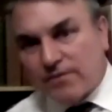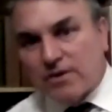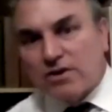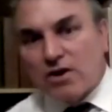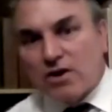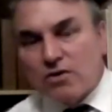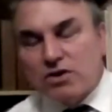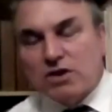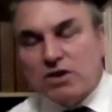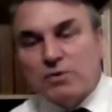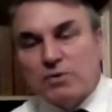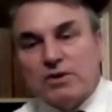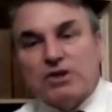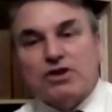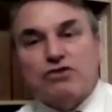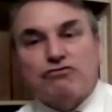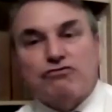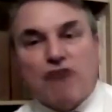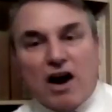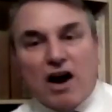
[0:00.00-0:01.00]
for those who are
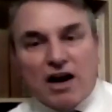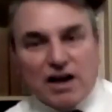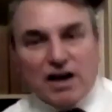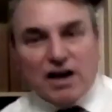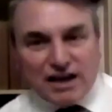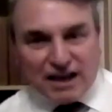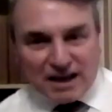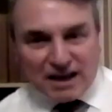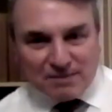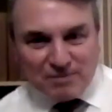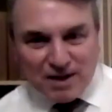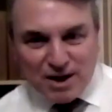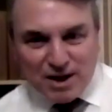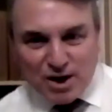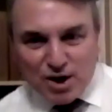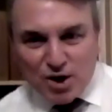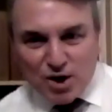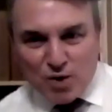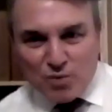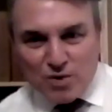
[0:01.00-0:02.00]
struggling
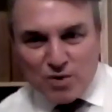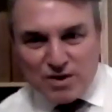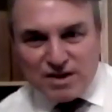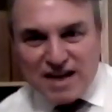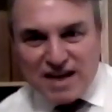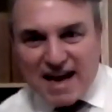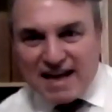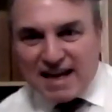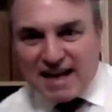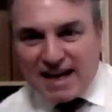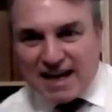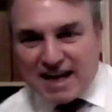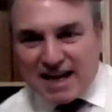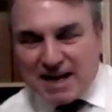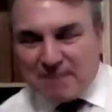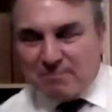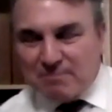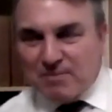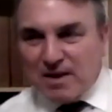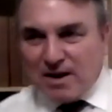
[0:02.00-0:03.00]
with getting
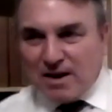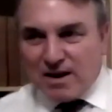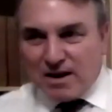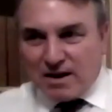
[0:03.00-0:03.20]
him,